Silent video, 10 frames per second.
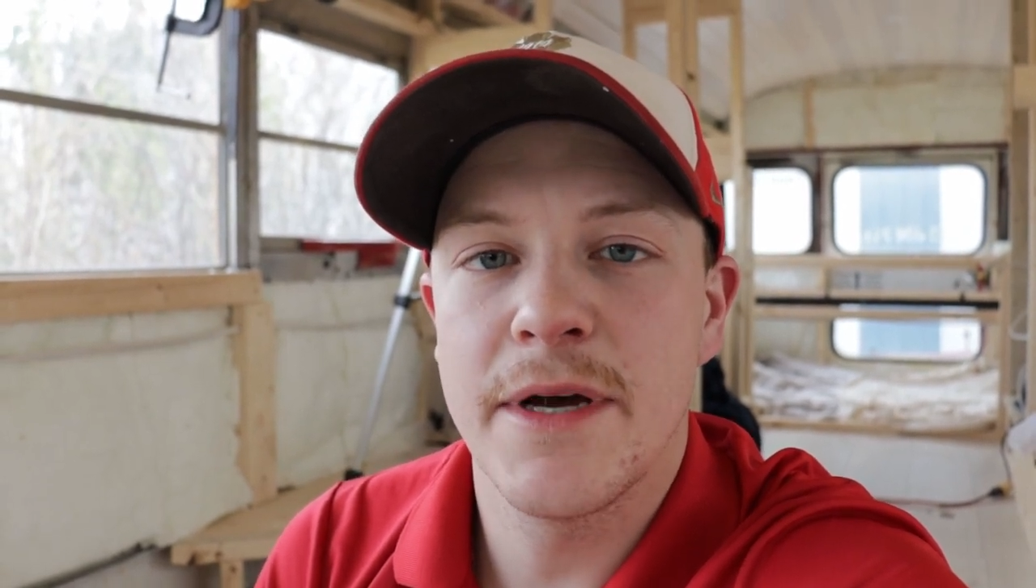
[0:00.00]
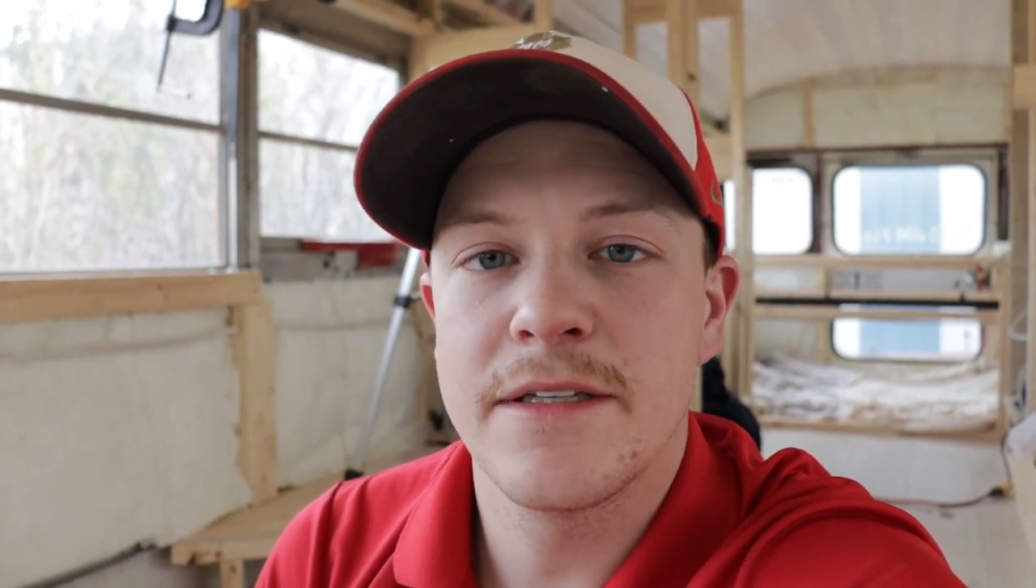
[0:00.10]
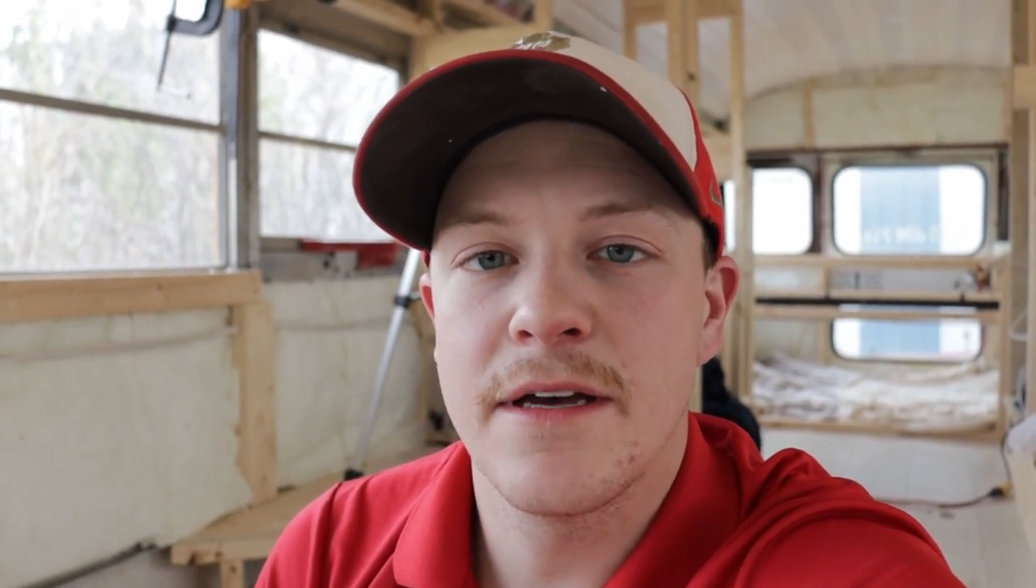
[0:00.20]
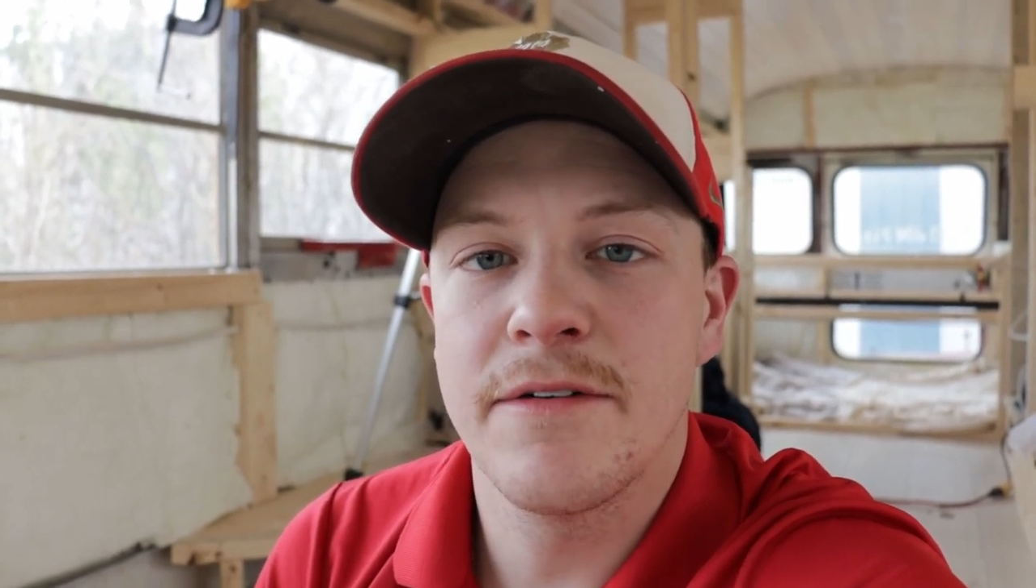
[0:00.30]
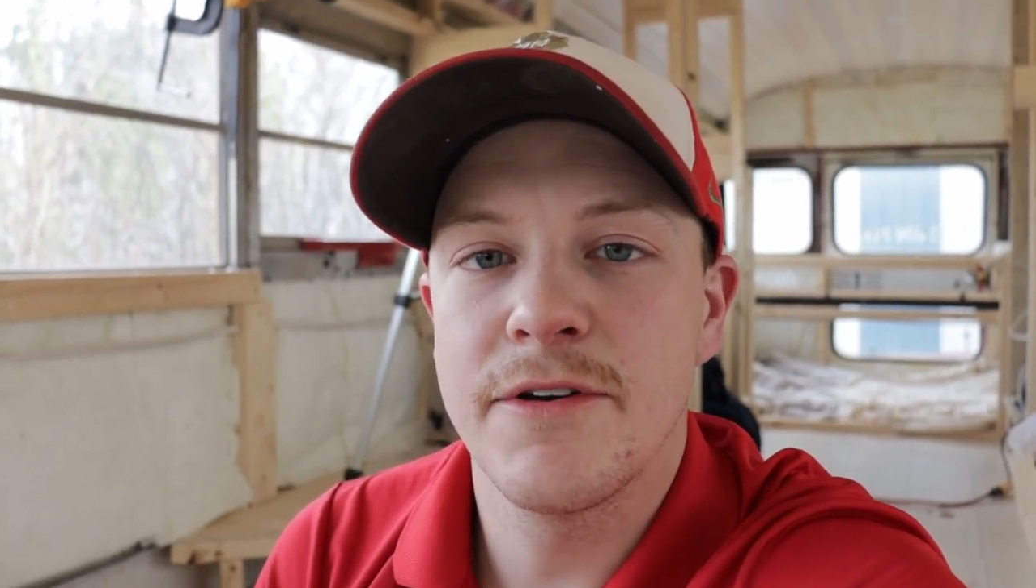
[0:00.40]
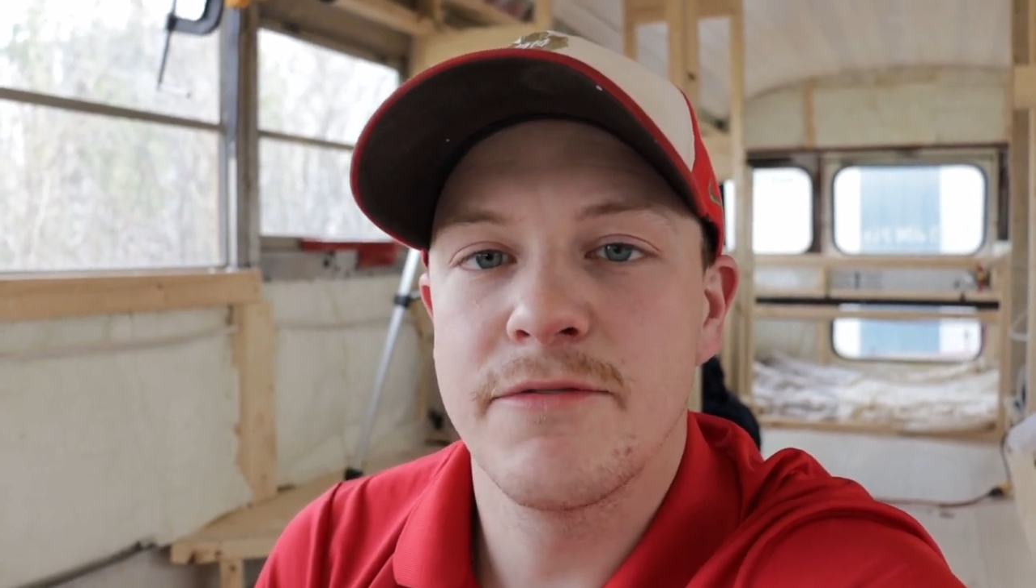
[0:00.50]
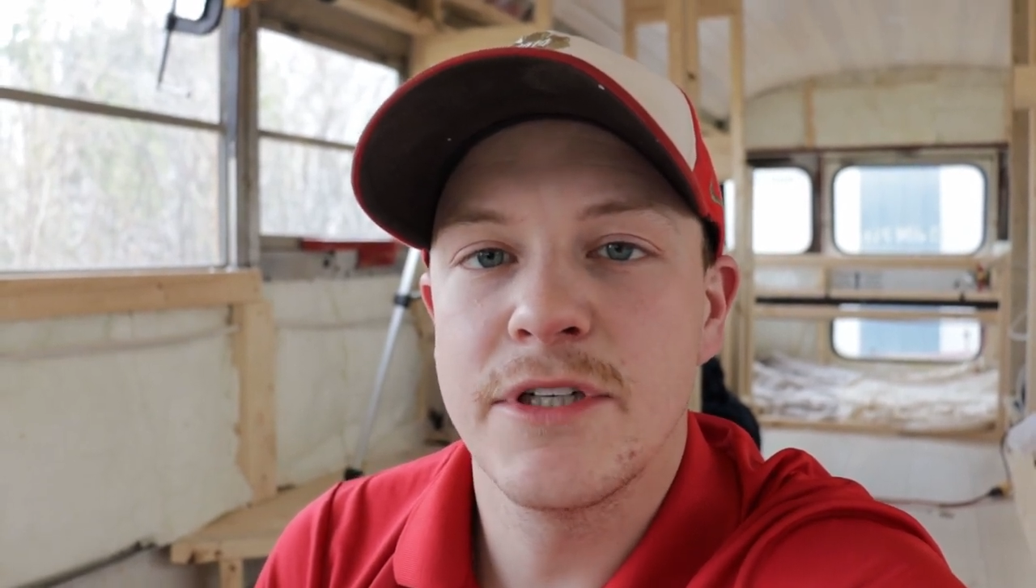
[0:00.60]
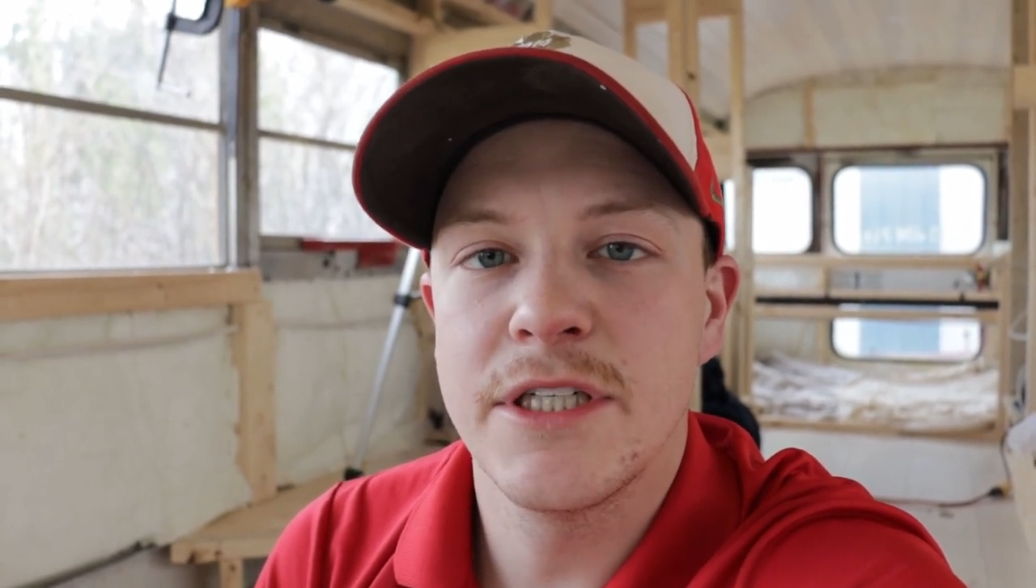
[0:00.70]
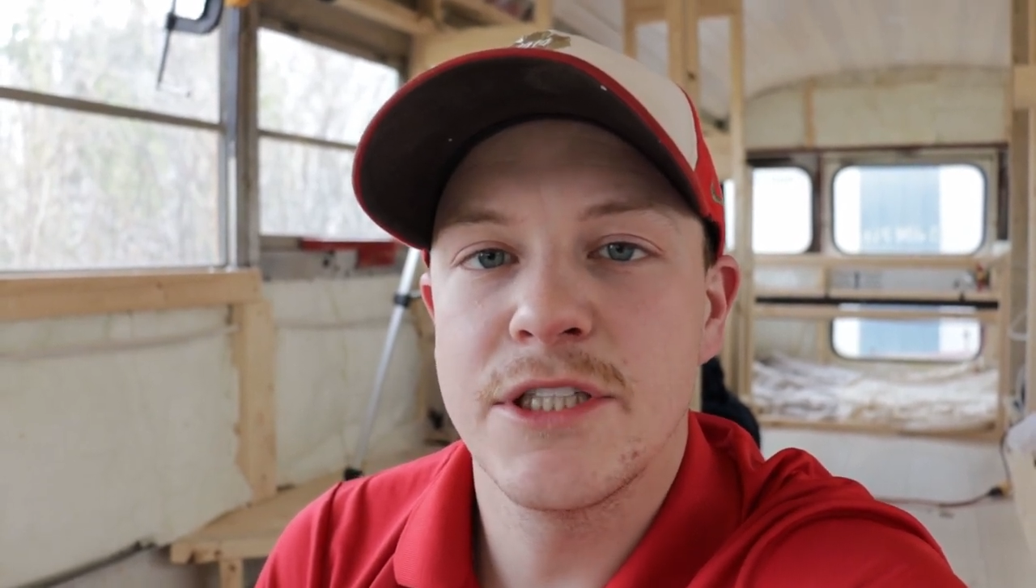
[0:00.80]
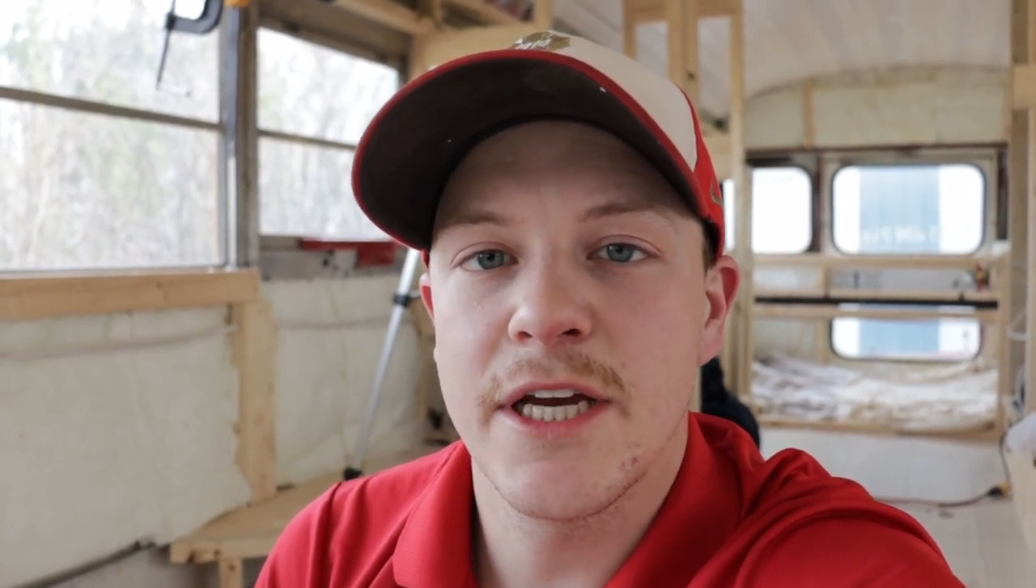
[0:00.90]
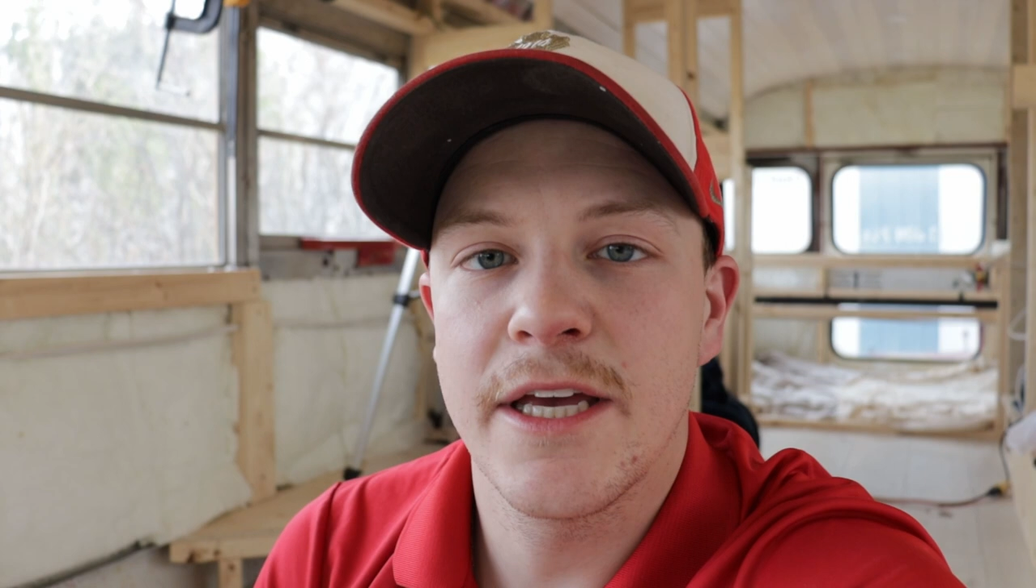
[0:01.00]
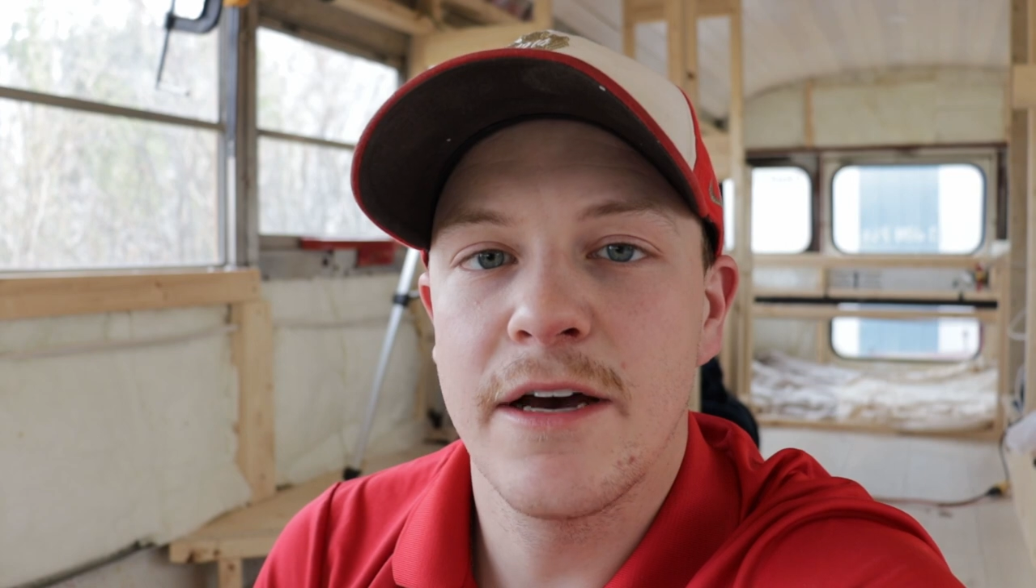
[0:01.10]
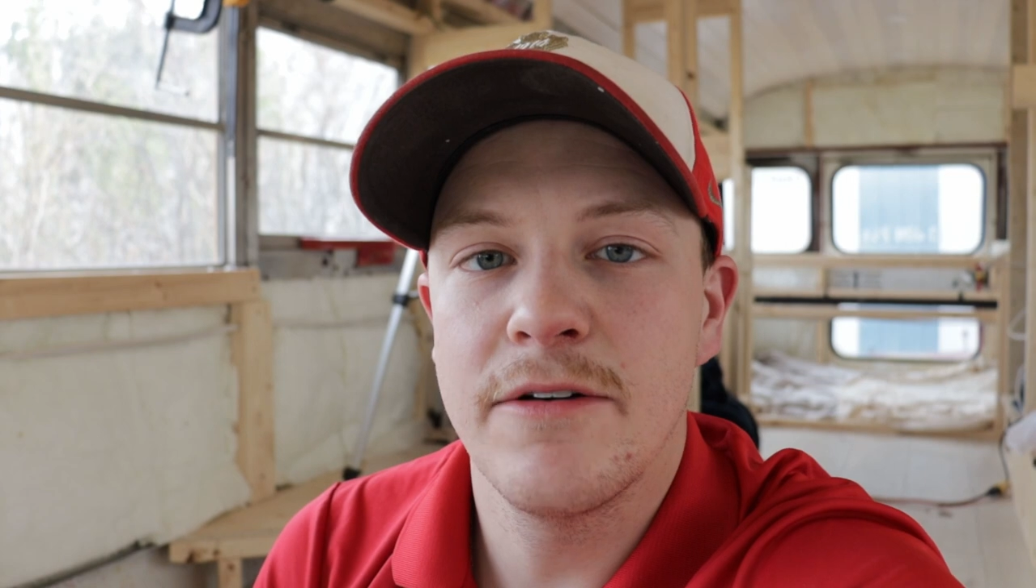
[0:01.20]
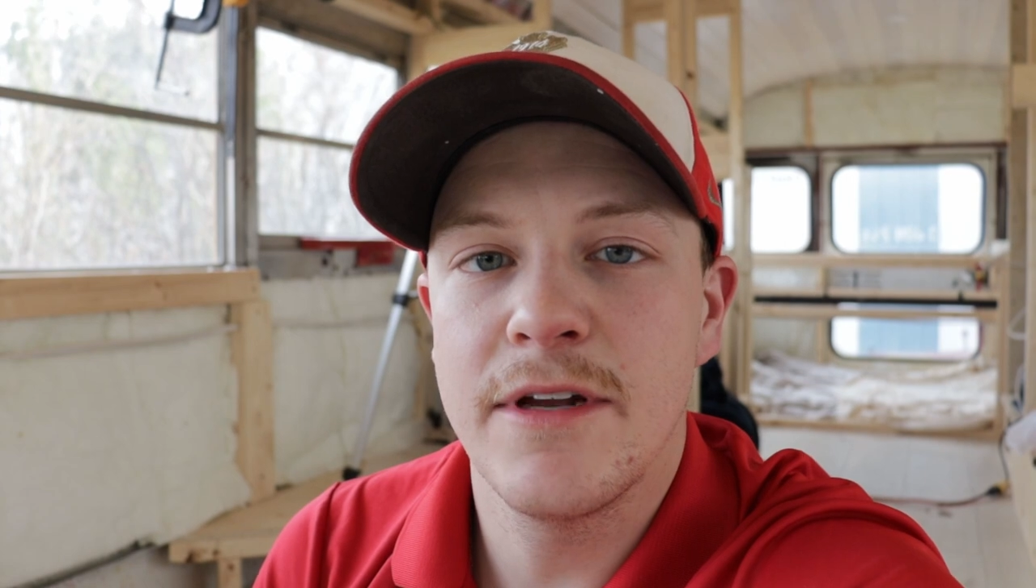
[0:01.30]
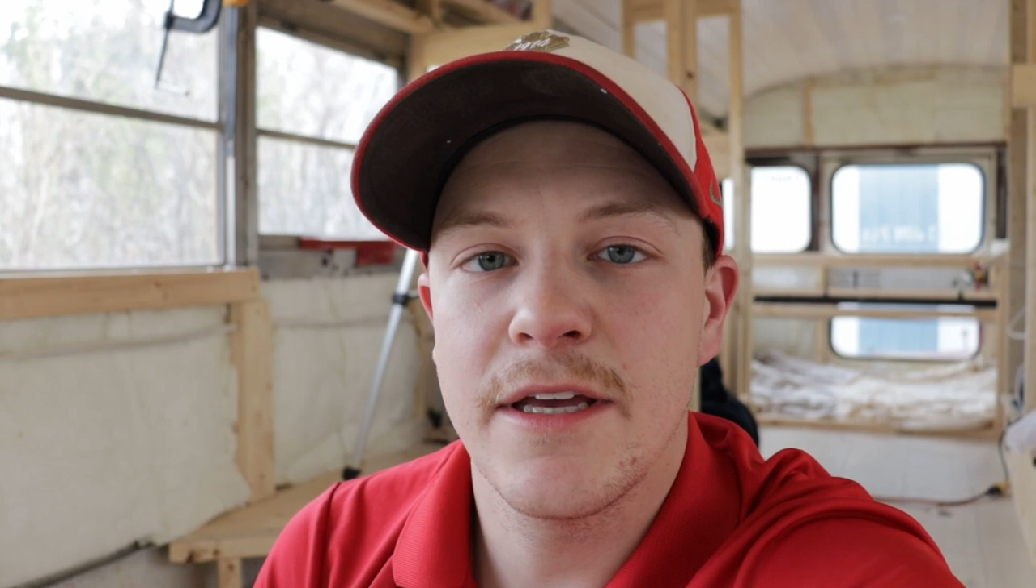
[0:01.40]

but uh, feel free to check it out